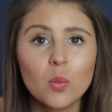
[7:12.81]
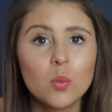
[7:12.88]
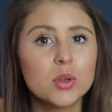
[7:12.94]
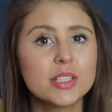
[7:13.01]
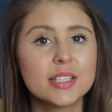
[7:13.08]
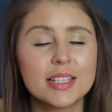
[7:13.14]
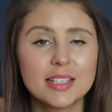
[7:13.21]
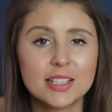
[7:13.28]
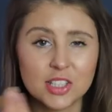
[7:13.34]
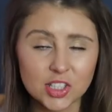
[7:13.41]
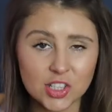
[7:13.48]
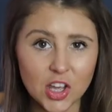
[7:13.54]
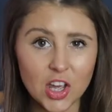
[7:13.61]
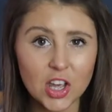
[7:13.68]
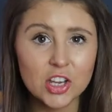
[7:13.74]
was this
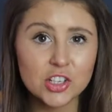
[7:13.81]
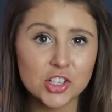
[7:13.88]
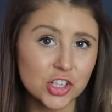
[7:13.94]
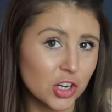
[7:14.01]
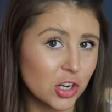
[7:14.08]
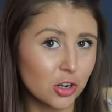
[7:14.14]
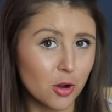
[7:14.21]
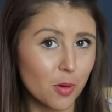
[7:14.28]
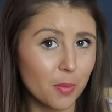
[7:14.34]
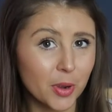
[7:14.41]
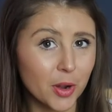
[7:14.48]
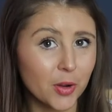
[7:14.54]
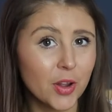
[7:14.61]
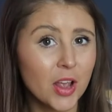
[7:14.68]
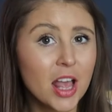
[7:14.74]
skirt and shirt
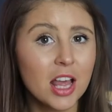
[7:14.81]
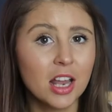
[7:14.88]
combo